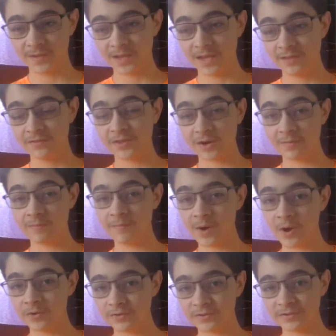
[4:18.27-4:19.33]
their
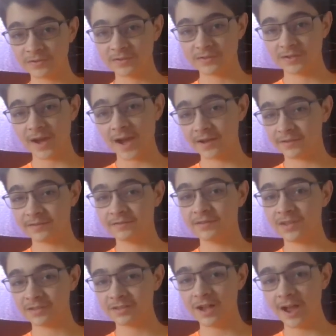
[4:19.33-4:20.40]
most at
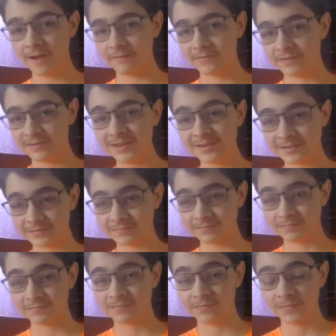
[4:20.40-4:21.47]
this time of the season
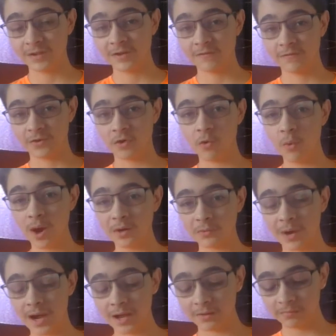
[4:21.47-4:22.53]
for quite a
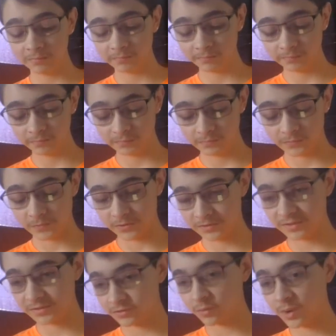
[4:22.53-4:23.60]
while, or
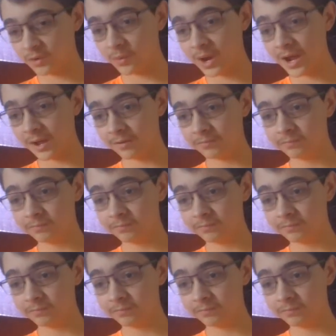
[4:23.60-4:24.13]
since quite a while.